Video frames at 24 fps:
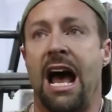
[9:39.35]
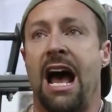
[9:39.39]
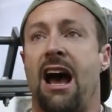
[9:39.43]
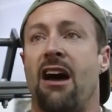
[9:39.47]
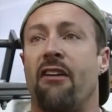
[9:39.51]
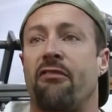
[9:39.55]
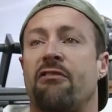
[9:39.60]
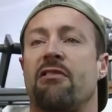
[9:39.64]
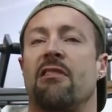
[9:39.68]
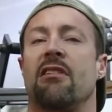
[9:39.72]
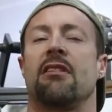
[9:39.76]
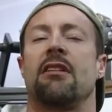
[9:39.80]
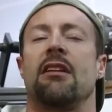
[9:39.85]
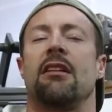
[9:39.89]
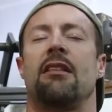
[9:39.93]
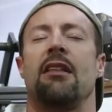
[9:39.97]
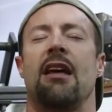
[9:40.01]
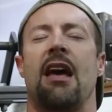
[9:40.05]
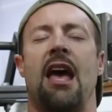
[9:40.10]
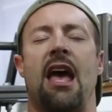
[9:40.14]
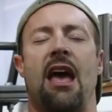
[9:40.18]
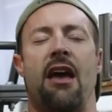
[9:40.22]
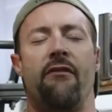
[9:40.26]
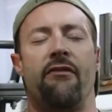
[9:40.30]
After I did
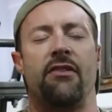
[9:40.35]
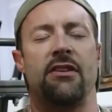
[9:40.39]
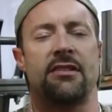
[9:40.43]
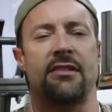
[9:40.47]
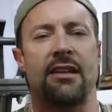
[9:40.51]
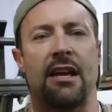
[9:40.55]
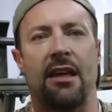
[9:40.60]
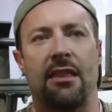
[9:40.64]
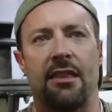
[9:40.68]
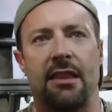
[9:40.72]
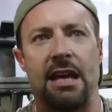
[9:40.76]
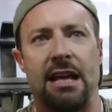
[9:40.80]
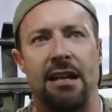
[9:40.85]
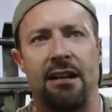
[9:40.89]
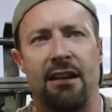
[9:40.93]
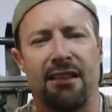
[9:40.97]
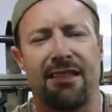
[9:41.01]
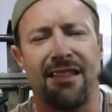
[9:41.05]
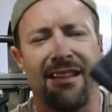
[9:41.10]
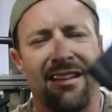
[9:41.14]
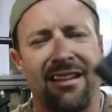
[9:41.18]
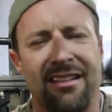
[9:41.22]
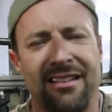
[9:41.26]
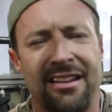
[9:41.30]
the heavy set then, I
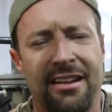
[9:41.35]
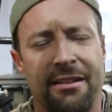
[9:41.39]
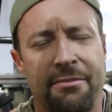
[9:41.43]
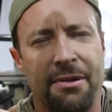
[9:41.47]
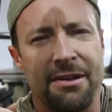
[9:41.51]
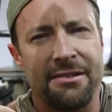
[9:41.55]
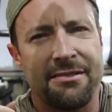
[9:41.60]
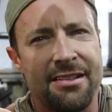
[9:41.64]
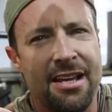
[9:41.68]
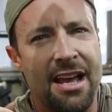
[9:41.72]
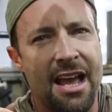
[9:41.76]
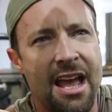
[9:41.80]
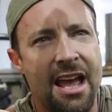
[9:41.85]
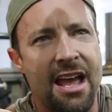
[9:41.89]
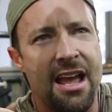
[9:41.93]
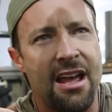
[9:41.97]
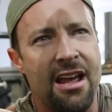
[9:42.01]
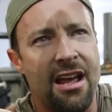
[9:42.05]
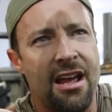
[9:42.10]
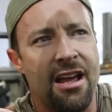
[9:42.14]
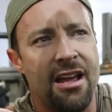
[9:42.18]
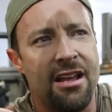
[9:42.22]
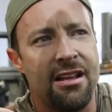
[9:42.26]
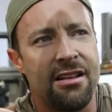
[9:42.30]
think I did about
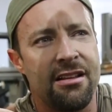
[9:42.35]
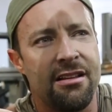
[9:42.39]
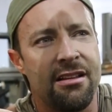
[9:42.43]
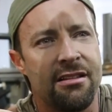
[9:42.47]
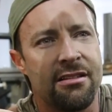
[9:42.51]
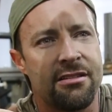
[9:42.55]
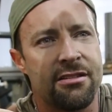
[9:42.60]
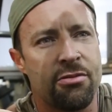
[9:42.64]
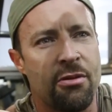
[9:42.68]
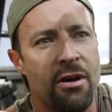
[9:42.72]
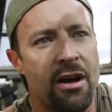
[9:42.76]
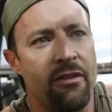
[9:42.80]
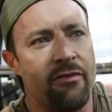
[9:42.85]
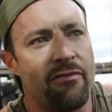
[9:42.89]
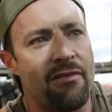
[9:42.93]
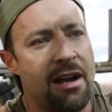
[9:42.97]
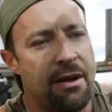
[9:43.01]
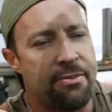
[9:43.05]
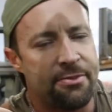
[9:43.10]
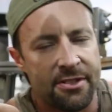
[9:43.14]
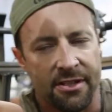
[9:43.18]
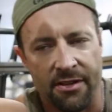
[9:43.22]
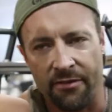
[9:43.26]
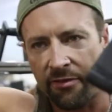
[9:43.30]
10, 12
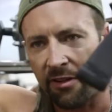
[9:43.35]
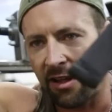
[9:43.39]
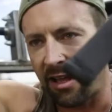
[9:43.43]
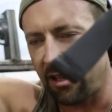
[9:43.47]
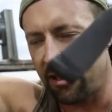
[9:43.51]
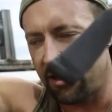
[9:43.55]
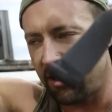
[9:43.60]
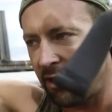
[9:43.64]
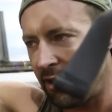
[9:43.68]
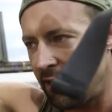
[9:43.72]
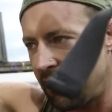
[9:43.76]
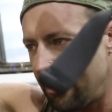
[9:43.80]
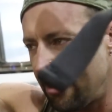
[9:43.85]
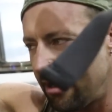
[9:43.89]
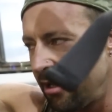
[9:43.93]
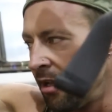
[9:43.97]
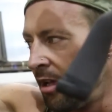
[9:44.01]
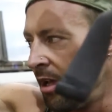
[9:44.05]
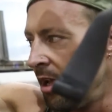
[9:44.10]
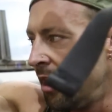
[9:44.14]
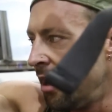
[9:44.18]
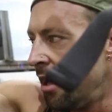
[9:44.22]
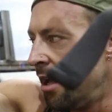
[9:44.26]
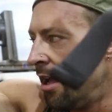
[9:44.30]
reps to failure.
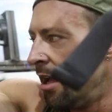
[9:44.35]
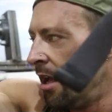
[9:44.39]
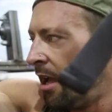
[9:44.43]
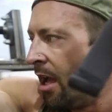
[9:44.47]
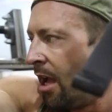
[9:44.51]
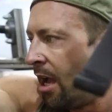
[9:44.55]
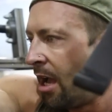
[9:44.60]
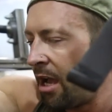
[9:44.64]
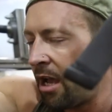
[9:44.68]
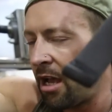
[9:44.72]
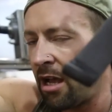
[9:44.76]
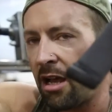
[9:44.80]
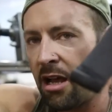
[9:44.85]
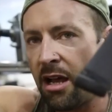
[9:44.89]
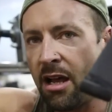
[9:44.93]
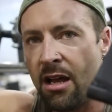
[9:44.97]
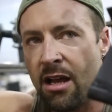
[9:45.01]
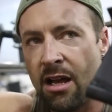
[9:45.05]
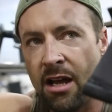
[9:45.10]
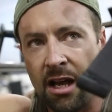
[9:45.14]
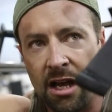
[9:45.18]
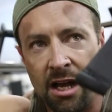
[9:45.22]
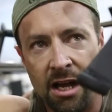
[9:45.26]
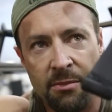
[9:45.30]

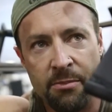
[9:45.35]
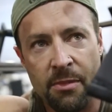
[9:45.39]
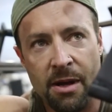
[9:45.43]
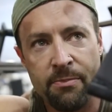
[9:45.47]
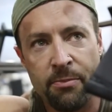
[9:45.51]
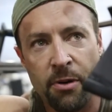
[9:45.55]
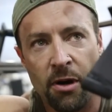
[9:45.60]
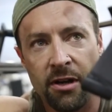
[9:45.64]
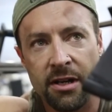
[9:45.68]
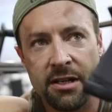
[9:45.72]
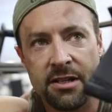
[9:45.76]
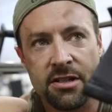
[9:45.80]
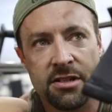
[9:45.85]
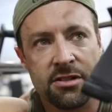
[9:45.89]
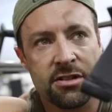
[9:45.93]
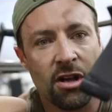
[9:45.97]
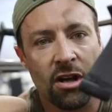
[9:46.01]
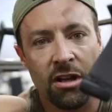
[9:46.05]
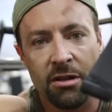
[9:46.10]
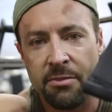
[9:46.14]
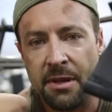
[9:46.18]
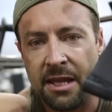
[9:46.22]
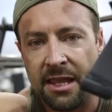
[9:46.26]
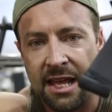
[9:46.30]
Uh, my body just
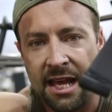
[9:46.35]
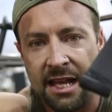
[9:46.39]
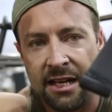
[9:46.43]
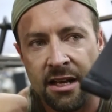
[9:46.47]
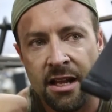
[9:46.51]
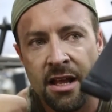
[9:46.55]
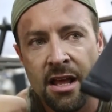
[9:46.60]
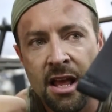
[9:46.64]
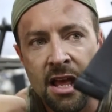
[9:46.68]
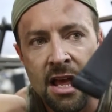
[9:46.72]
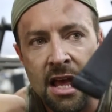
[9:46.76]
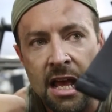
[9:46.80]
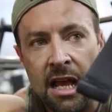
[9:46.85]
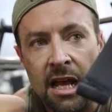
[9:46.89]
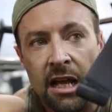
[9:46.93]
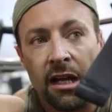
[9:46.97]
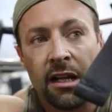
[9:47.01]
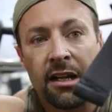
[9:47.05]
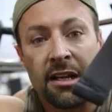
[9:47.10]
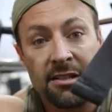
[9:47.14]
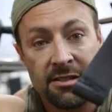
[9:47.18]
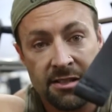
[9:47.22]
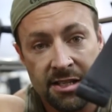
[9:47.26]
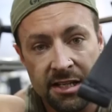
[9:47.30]
told me then,
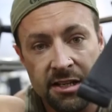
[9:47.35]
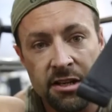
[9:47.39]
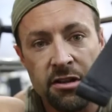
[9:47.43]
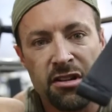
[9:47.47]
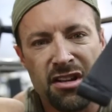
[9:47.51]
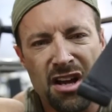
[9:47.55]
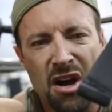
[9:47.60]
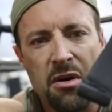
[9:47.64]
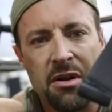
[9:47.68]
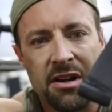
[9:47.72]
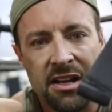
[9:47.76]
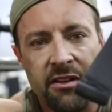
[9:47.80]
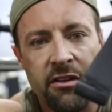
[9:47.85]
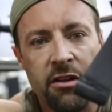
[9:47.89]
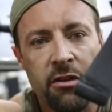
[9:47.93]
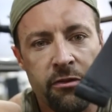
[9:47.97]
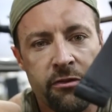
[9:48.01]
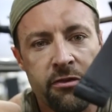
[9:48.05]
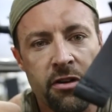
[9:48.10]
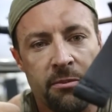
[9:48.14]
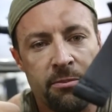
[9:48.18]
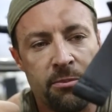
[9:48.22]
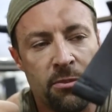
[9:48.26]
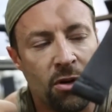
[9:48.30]
continue going and
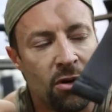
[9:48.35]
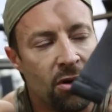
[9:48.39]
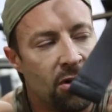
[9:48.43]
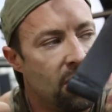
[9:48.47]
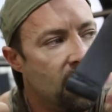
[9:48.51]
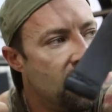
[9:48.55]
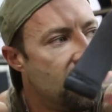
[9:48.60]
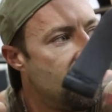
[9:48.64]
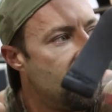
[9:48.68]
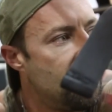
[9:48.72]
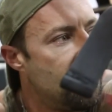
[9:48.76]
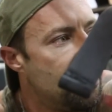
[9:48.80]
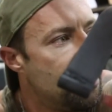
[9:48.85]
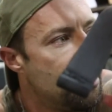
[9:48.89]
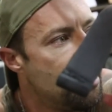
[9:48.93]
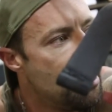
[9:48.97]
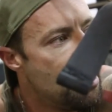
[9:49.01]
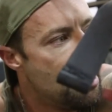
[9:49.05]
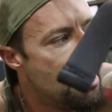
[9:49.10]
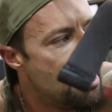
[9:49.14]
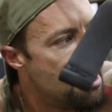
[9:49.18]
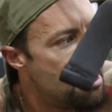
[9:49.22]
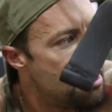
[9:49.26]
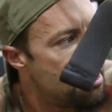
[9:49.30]
you've got more.
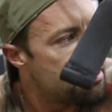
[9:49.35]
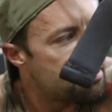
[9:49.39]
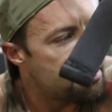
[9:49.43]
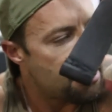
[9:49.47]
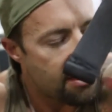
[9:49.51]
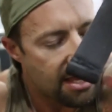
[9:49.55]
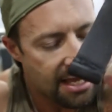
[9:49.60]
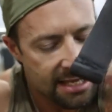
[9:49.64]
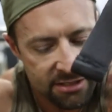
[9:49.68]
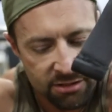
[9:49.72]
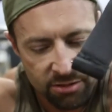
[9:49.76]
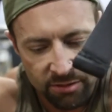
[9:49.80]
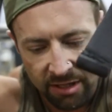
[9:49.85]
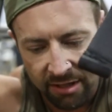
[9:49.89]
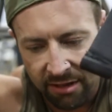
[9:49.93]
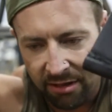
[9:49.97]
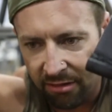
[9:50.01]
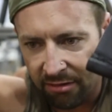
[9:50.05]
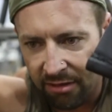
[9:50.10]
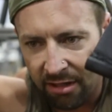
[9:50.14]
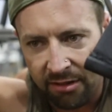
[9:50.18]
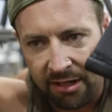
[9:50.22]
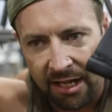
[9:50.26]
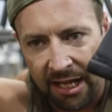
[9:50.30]
So that's when I
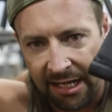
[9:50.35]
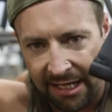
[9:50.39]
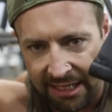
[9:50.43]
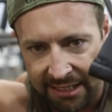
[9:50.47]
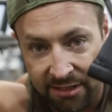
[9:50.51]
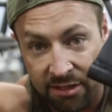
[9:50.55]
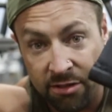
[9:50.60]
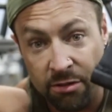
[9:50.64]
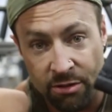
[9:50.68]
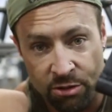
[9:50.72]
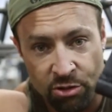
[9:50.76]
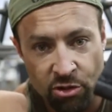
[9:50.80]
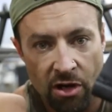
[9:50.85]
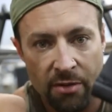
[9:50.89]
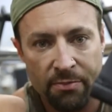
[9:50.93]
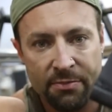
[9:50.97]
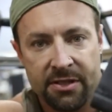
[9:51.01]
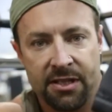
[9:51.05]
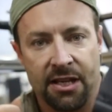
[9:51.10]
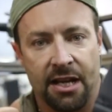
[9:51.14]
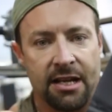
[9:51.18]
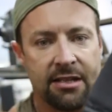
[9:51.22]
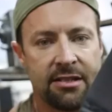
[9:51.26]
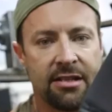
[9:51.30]
thought, okay, let's do a drop
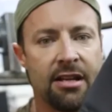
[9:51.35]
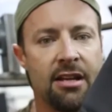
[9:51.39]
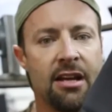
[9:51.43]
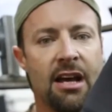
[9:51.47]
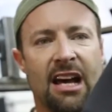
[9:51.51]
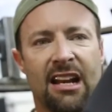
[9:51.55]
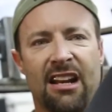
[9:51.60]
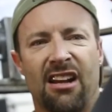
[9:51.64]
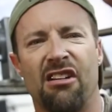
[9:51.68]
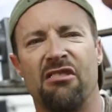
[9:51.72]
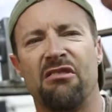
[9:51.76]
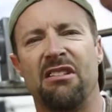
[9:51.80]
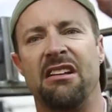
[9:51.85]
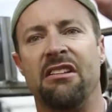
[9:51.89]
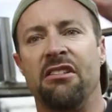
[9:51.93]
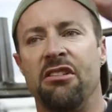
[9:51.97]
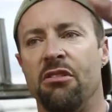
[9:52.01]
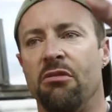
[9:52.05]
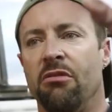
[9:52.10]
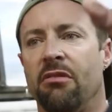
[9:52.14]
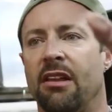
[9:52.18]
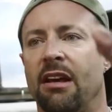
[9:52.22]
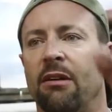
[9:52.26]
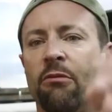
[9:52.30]
set. And I only
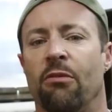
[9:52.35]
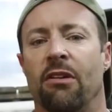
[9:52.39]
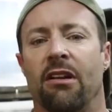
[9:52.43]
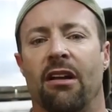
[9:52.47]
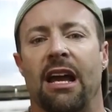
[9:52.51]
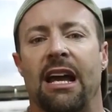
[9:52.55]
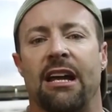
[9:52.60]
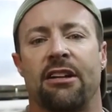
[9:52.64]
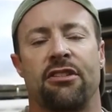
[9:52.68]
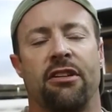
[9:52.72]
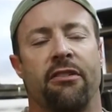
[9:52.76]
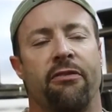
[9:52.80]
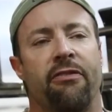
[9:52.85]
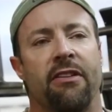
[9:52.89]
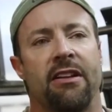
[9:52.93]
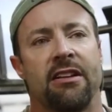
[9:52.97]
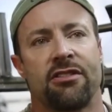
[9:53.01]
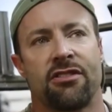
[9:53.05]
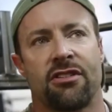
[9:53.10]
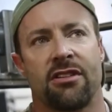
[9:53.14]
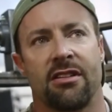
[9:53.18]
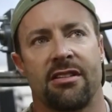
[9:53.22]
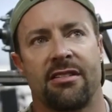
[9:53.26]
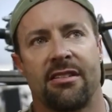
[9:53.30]
knew that when I actually
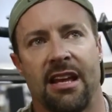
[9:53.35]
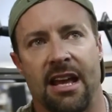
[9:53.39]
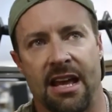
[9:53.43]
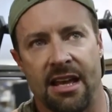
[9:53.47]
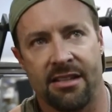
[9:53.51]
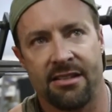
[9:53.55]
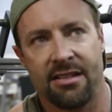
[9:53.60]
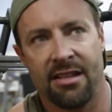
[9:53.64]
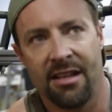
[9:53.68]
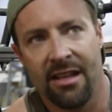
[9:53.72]
finished the set.